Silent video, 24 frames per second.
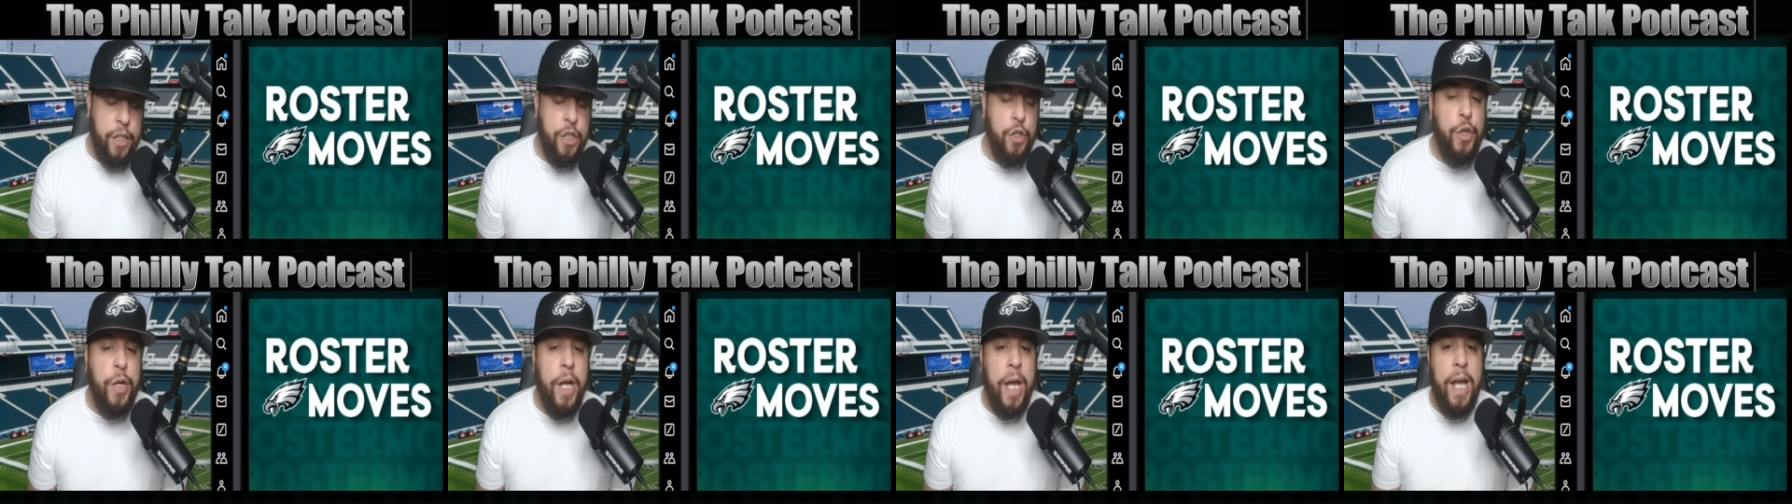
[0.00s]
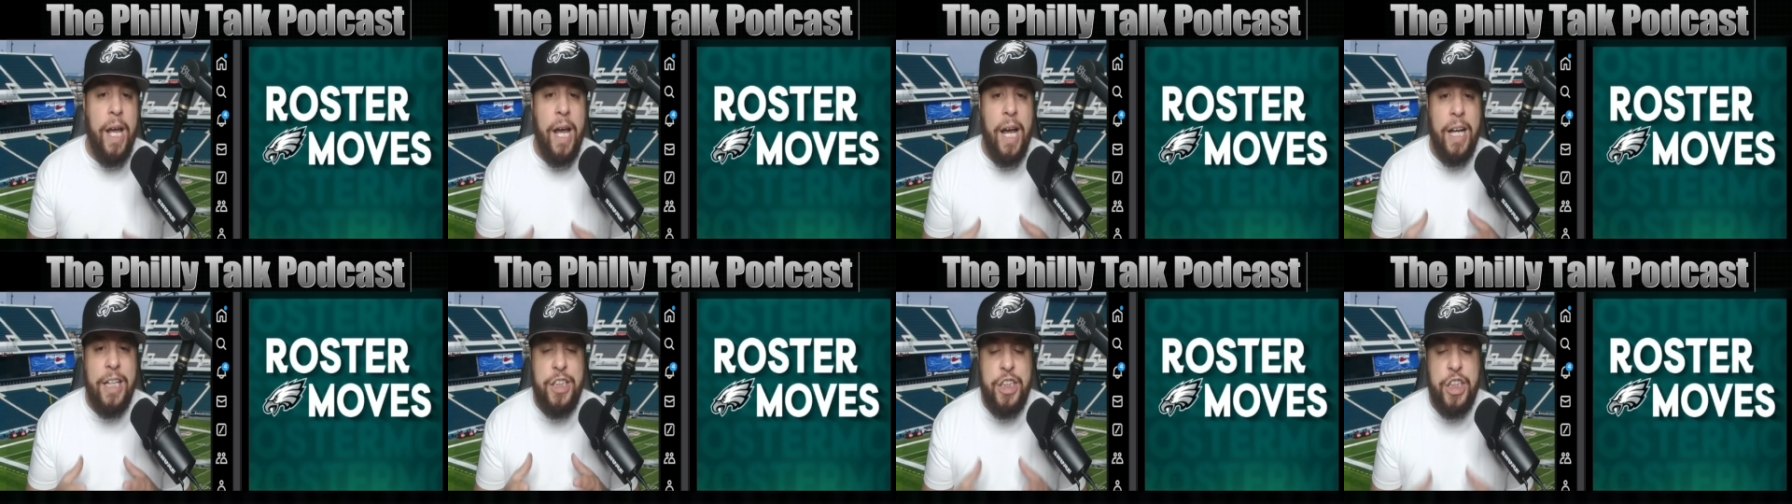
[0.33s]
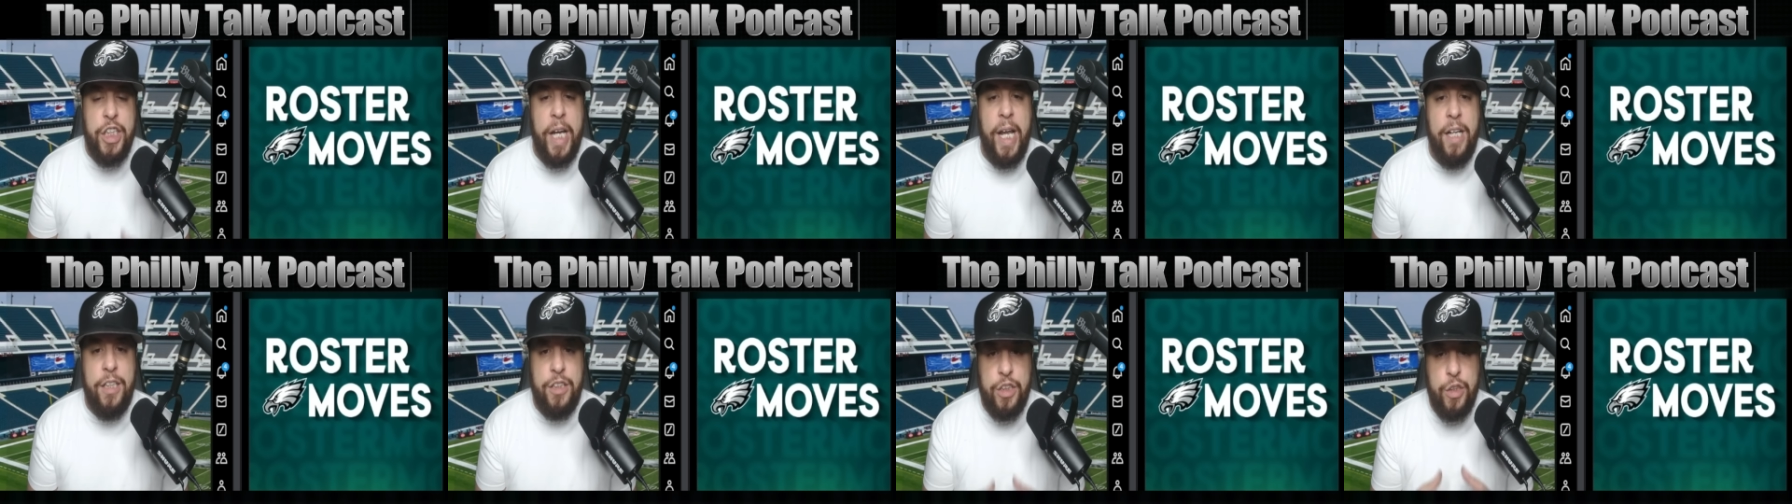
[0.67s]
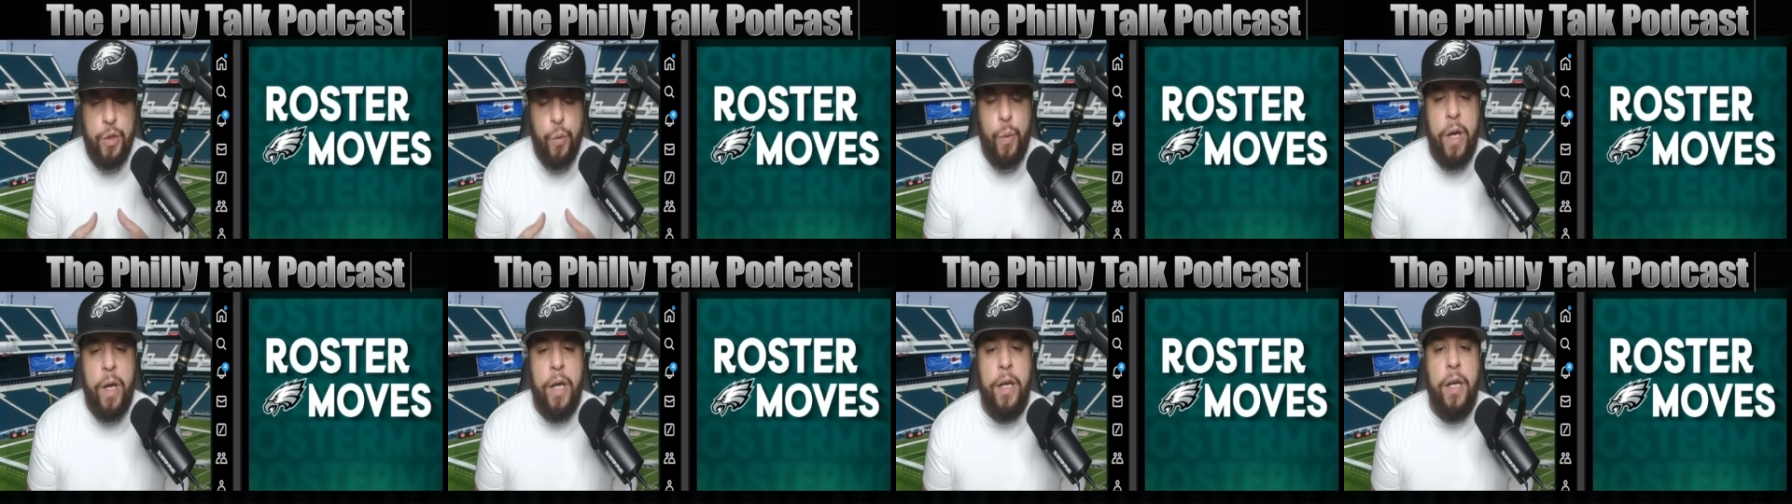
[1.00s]
you get a chance to
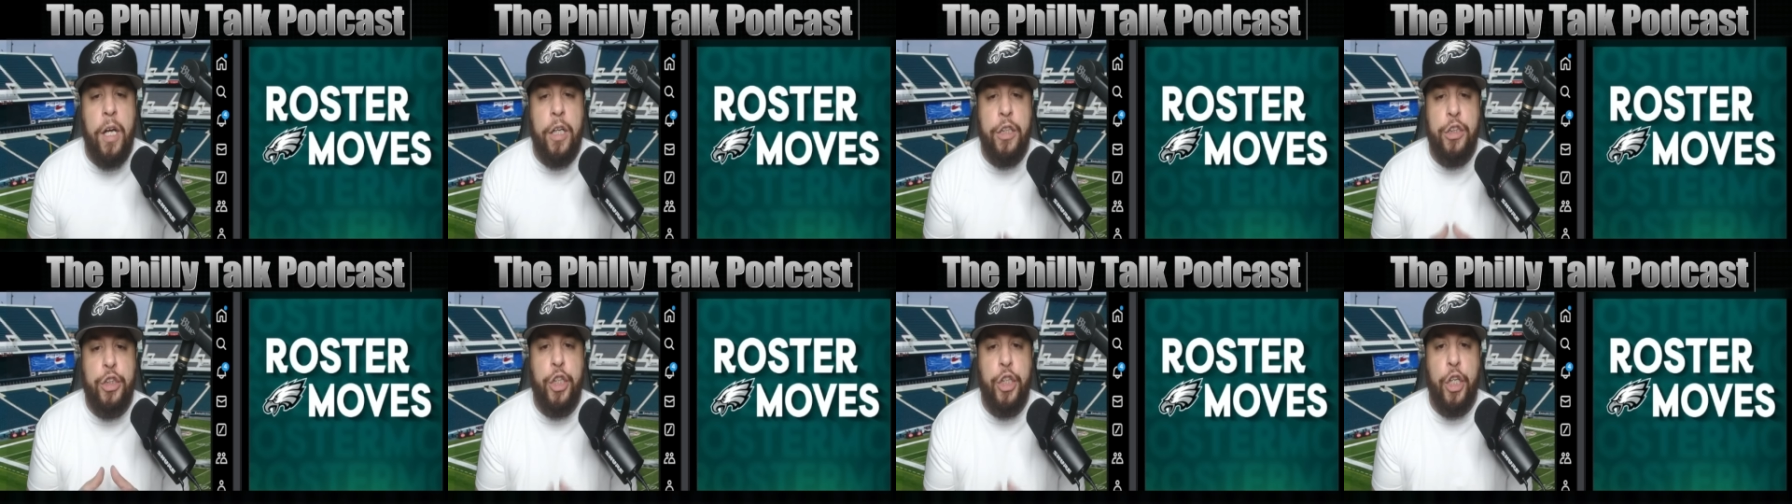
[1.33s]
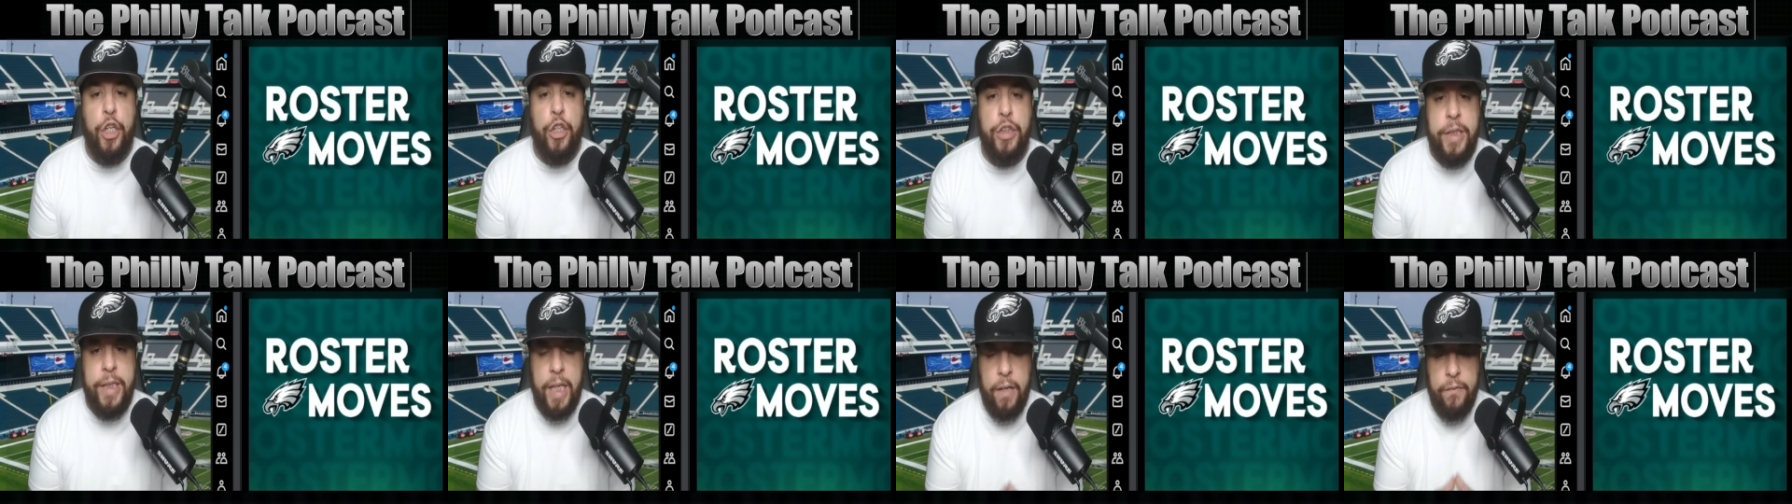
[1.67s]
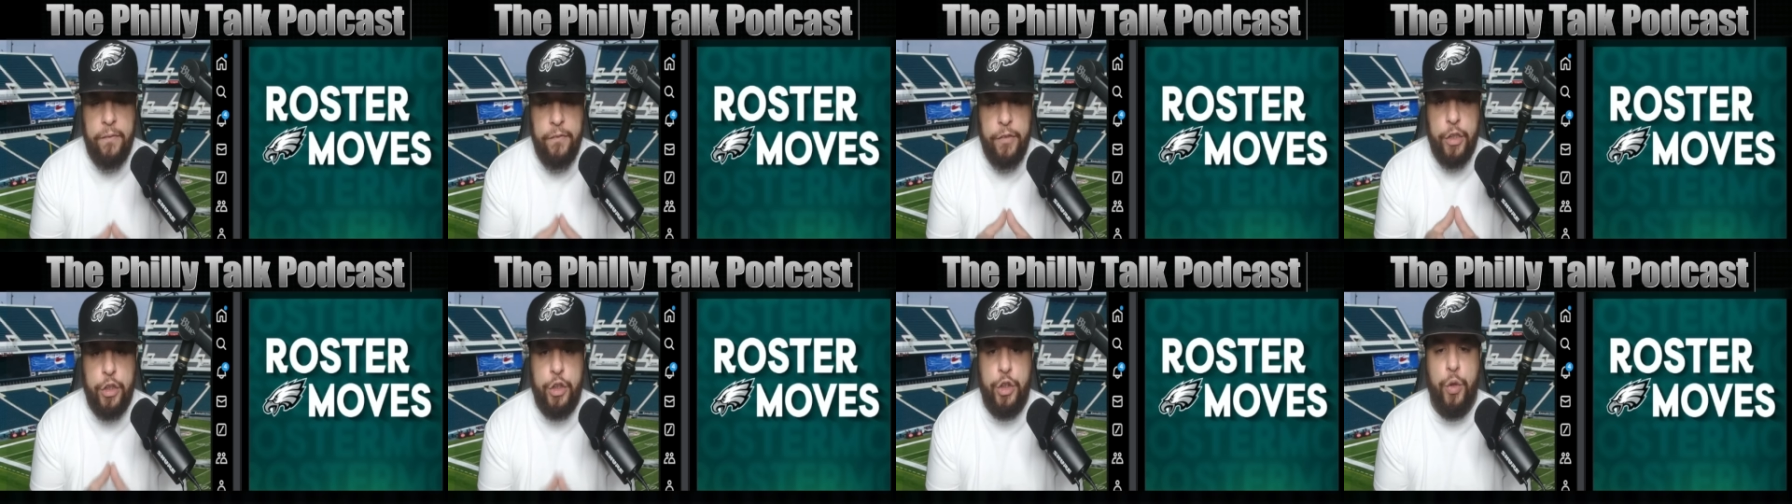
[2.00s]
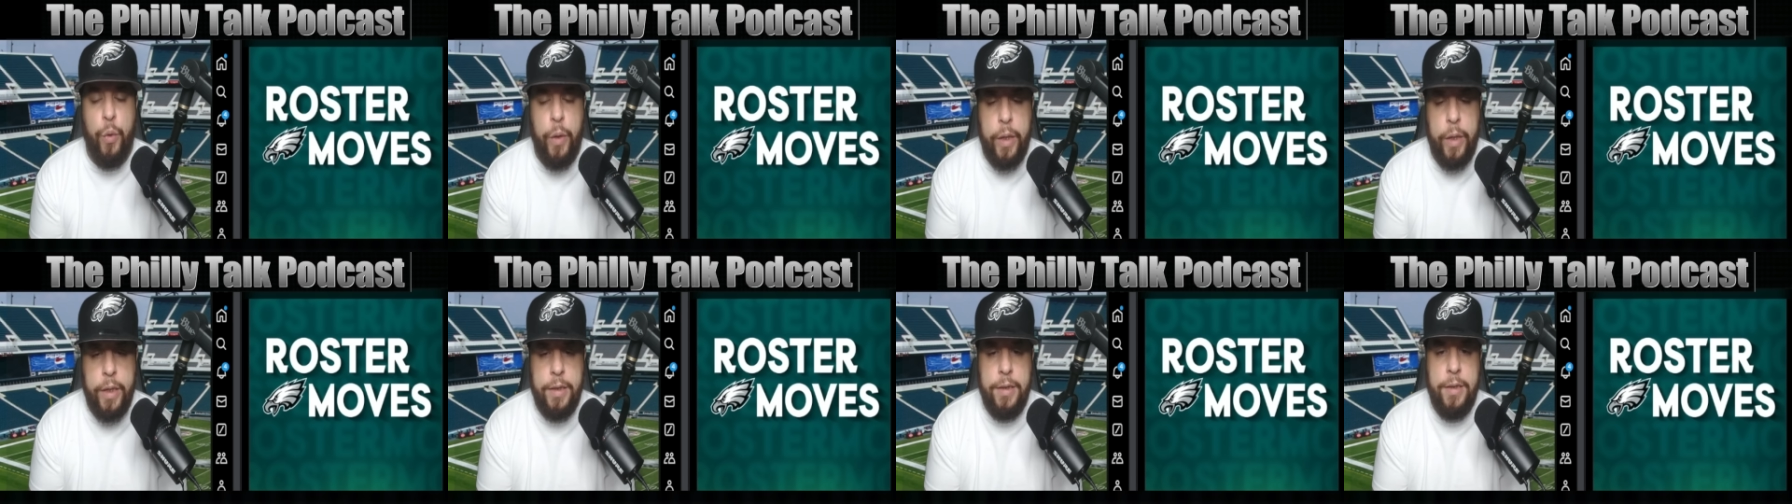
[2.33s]
win a jersey of your
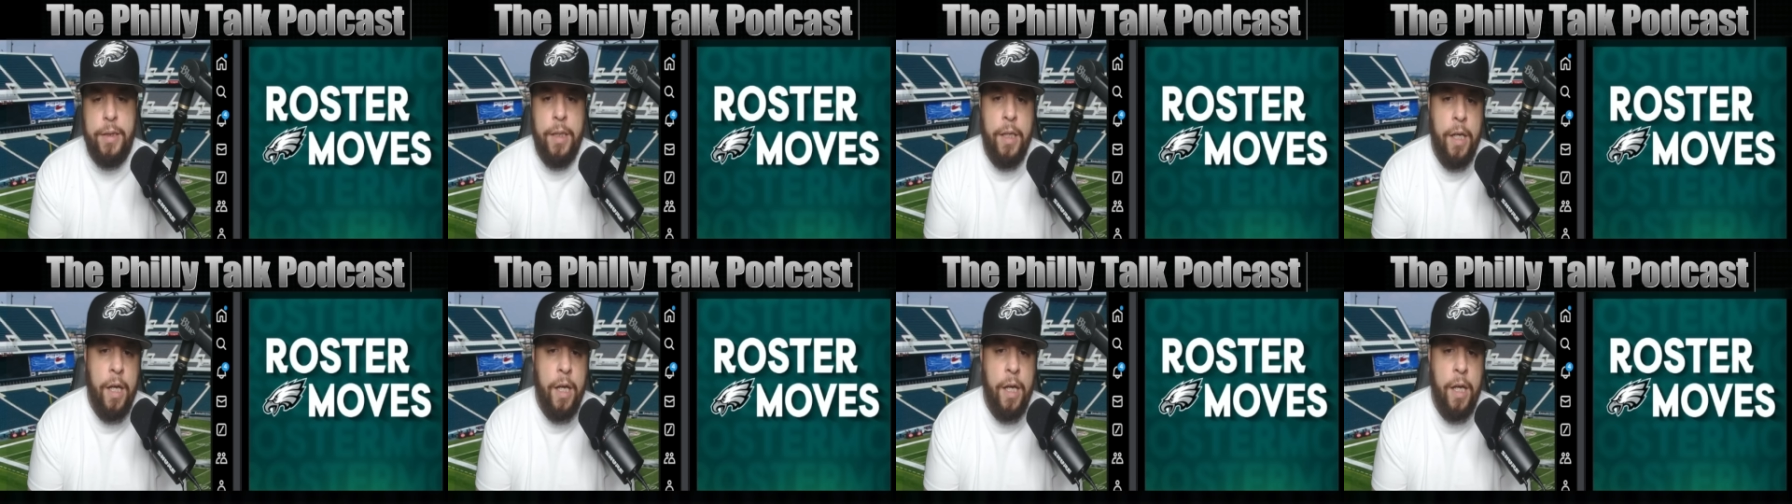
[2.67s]
choice.